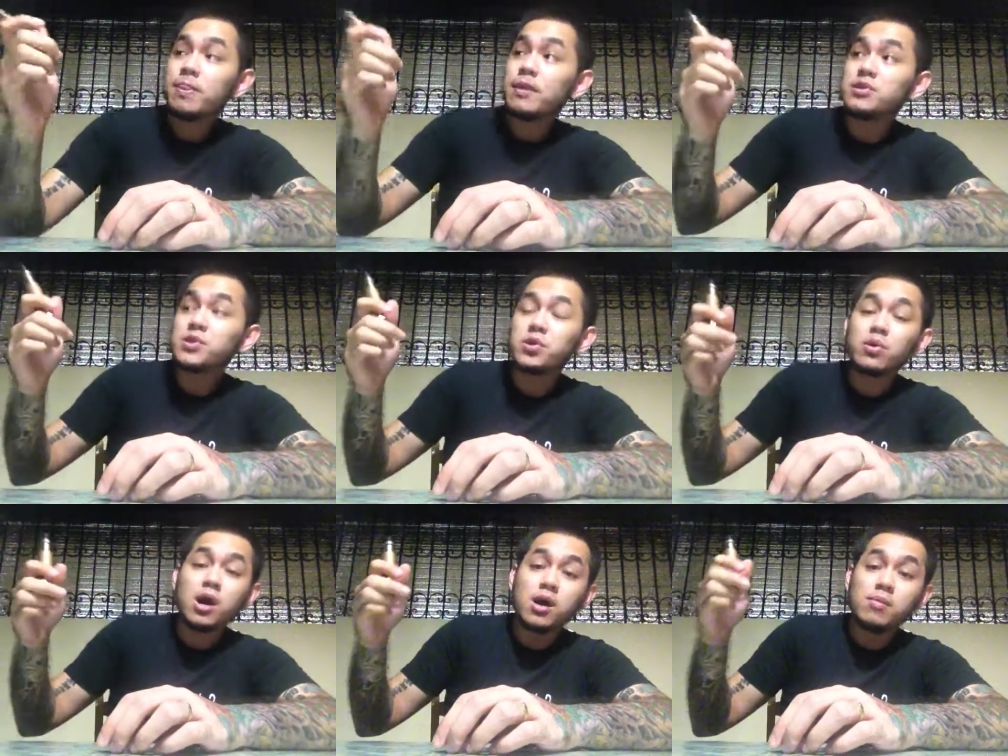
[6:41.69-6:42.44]

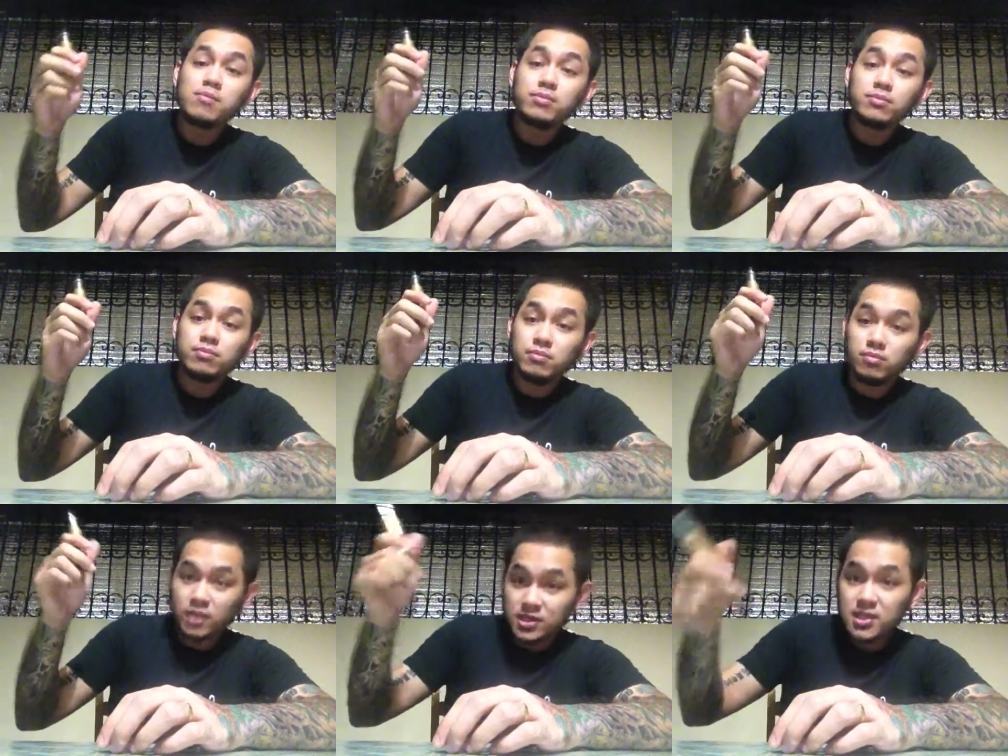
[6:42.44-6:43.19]
So
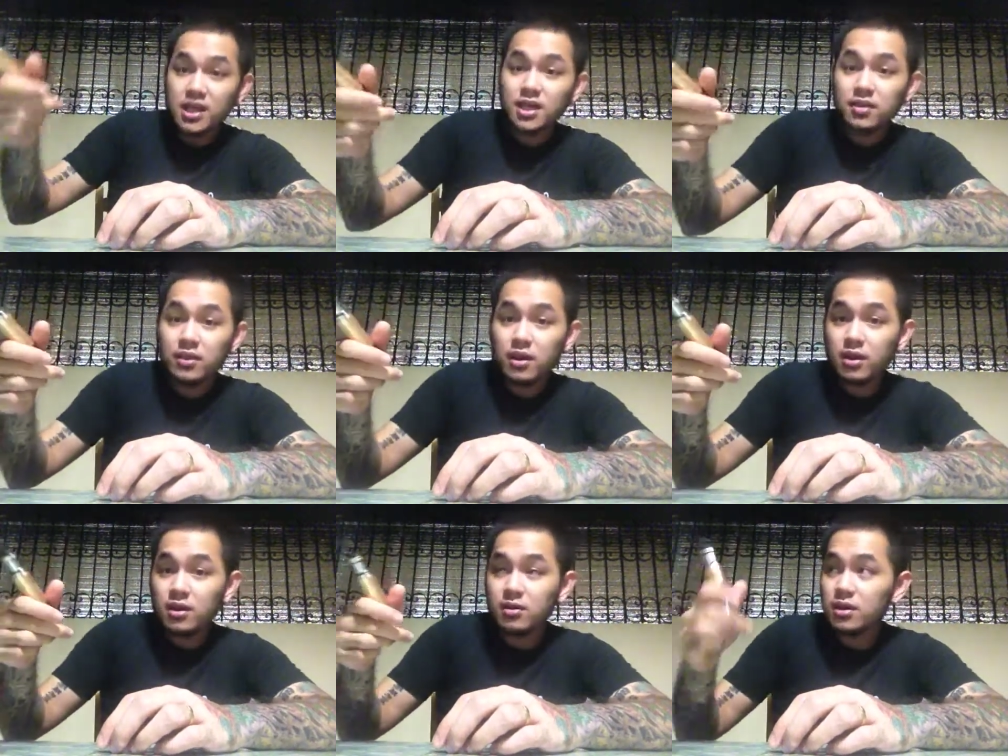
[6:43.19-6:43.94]
they stock it
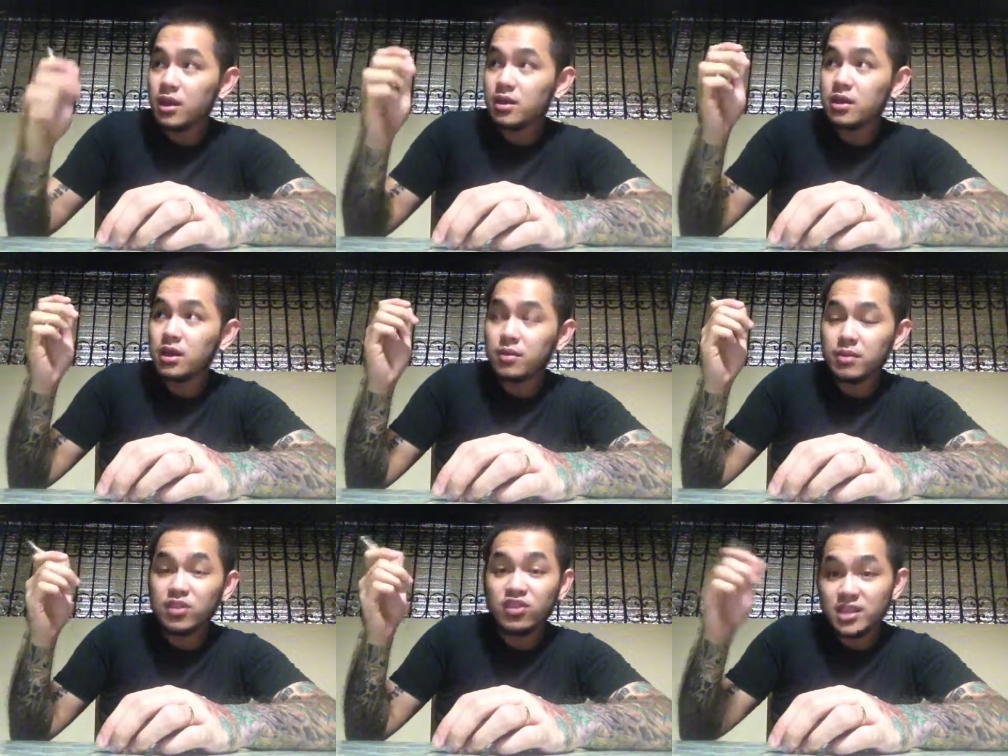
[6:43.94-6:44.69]
there, and
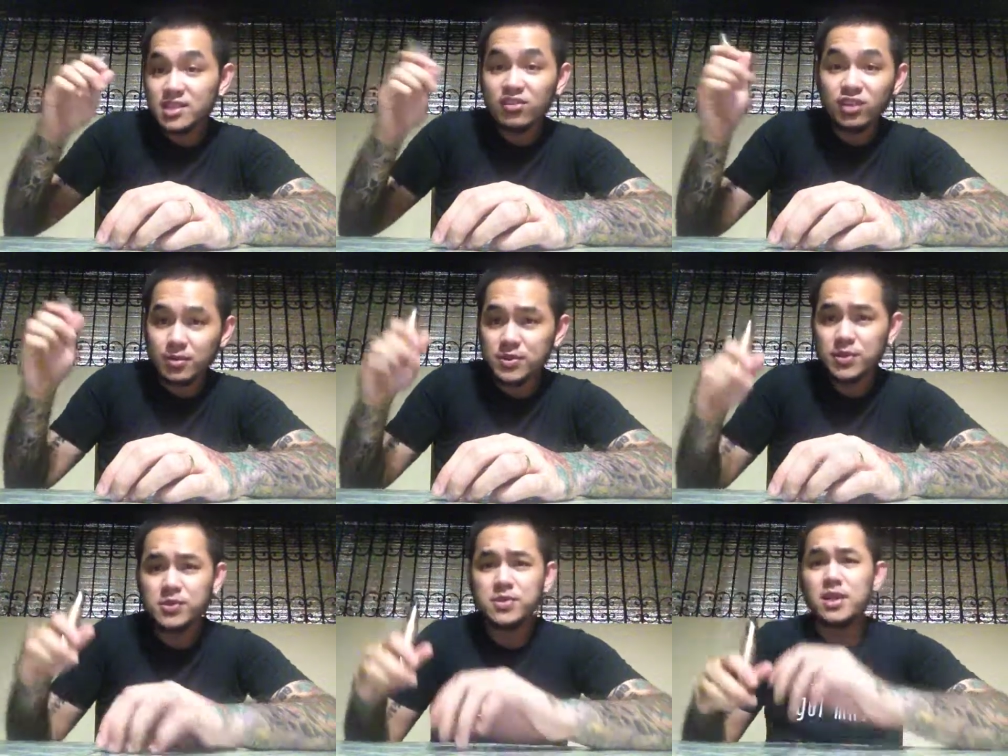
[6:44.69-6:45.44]
adjacent shops
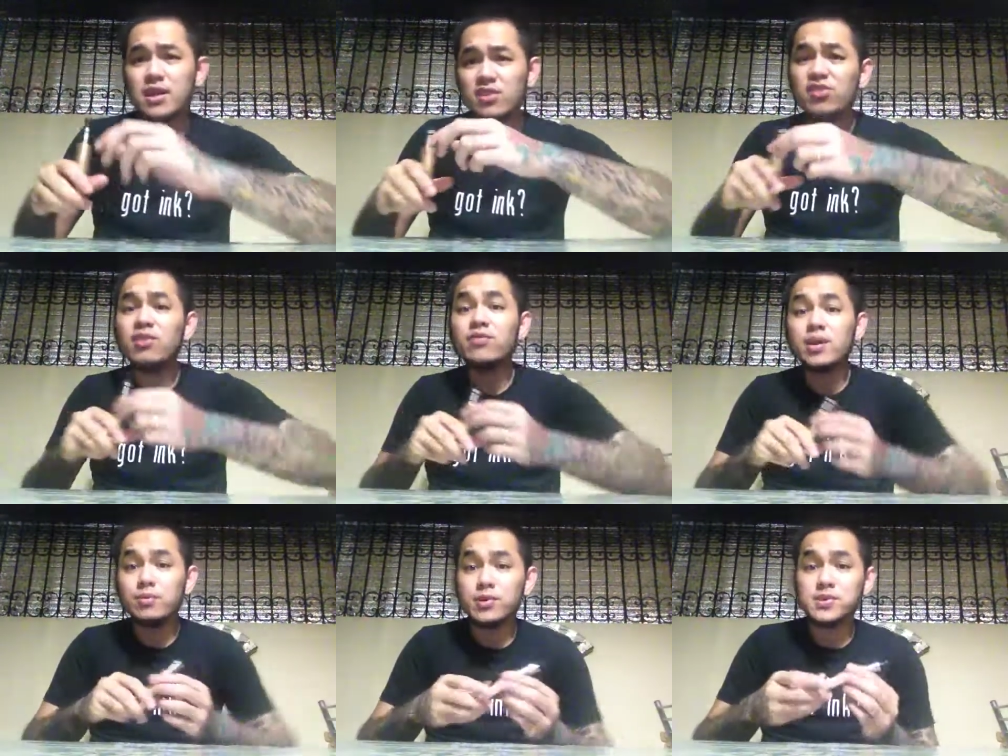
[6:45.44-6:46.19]
also stock it.
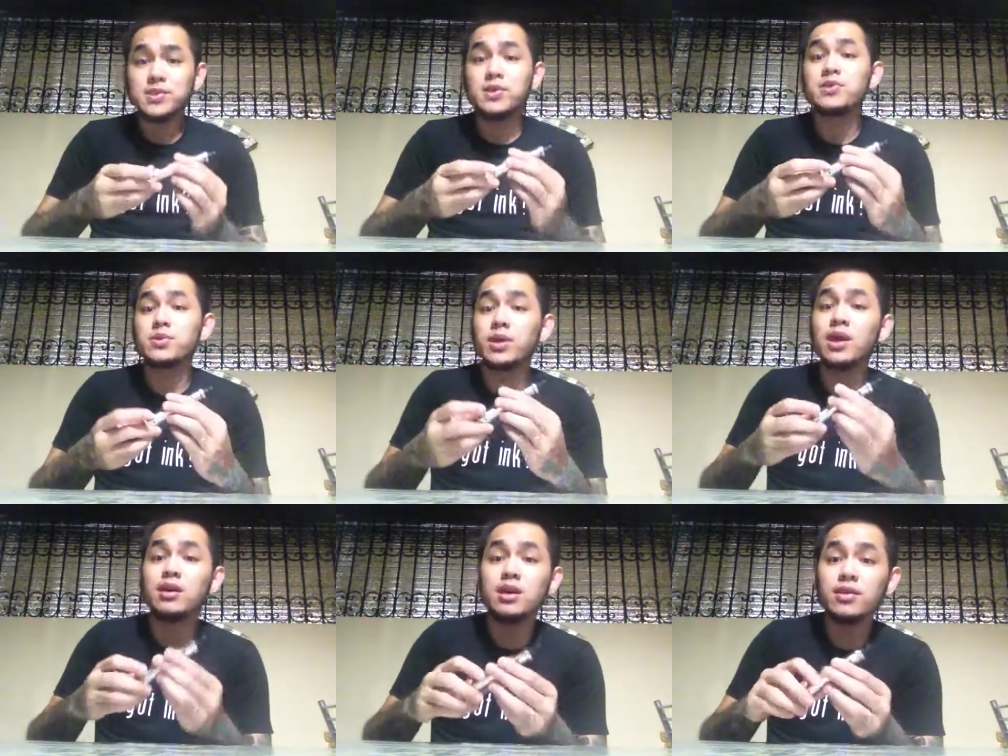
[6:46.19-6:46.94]
Chiefvapers is also
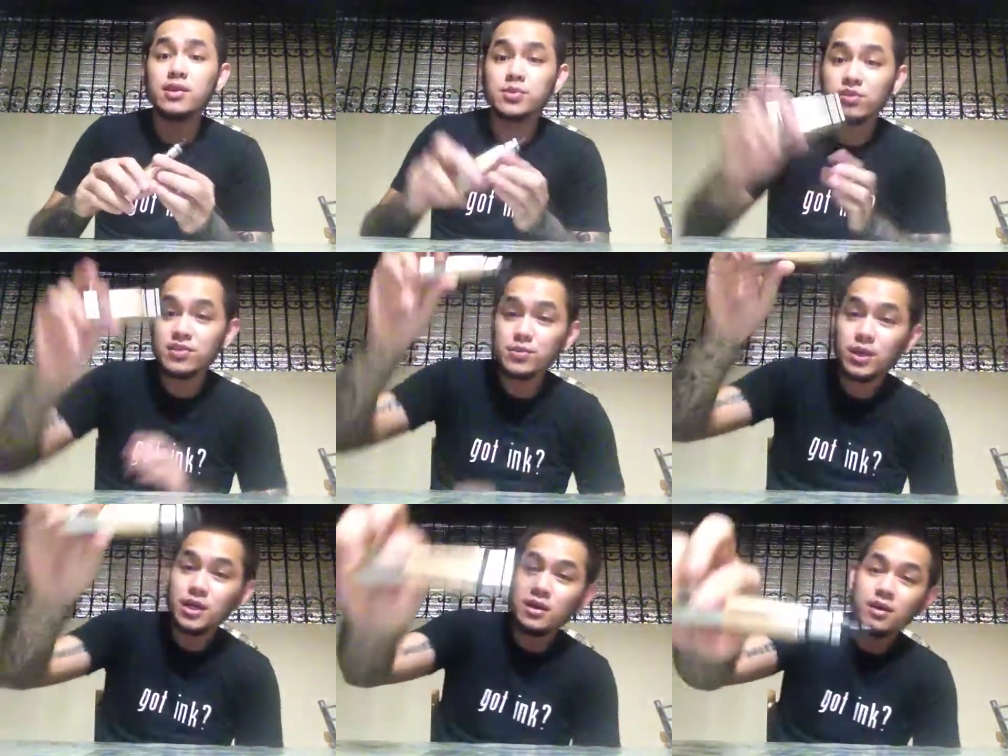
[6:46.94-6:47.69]
carrying this, which is
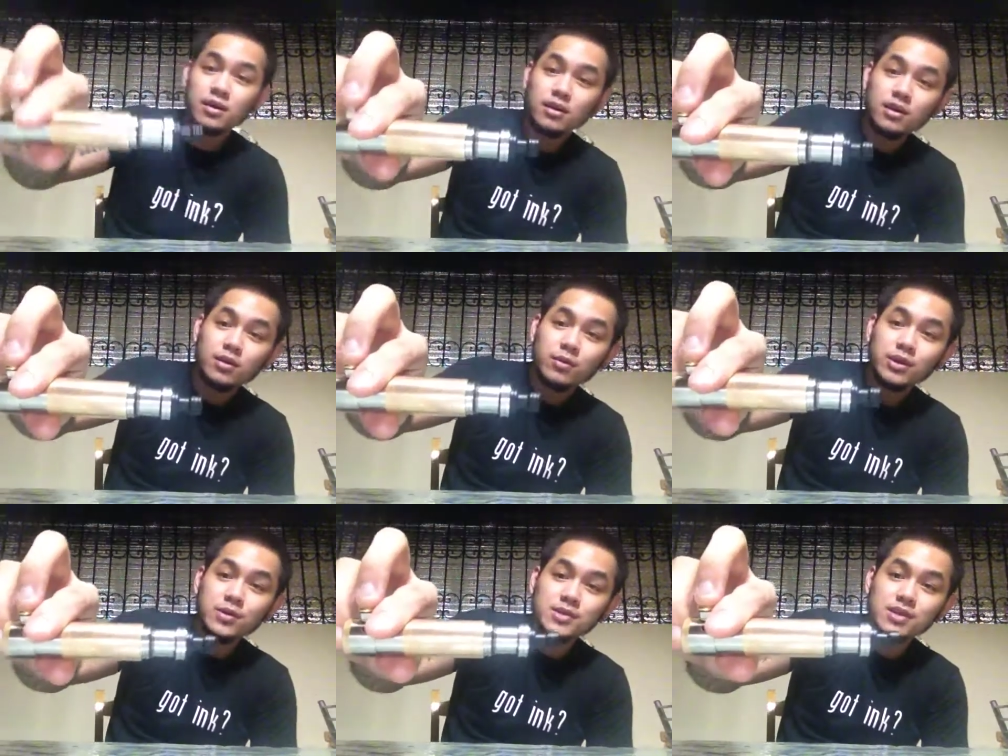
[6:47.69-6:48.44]
why we're
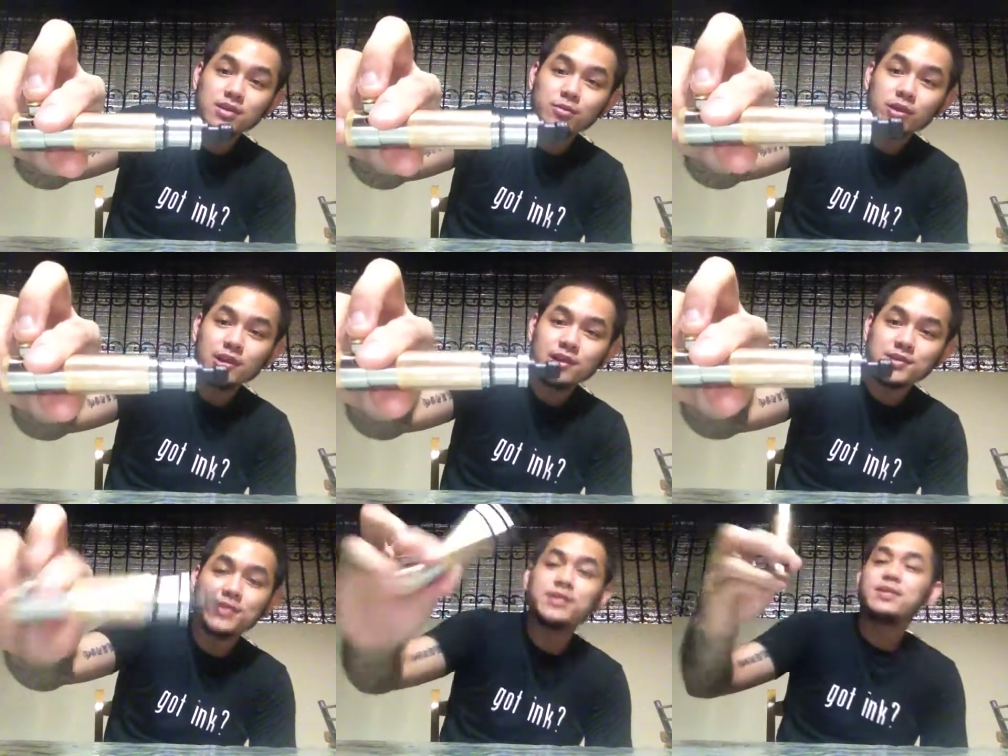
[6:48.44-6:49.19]
using the
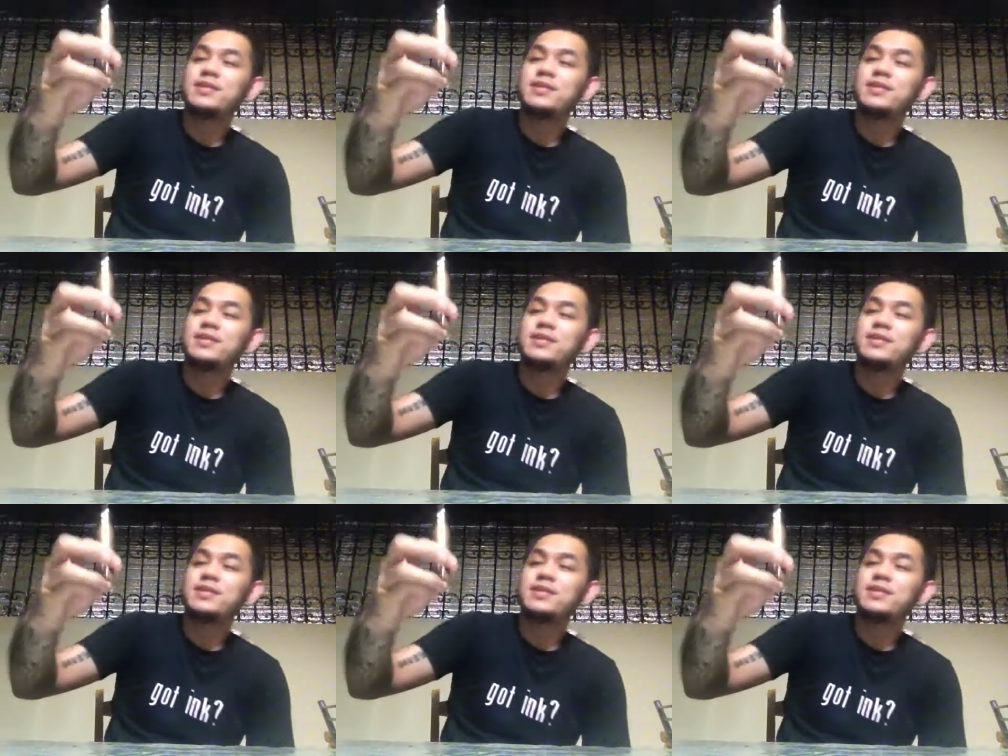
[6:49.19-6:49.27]
immortalizer.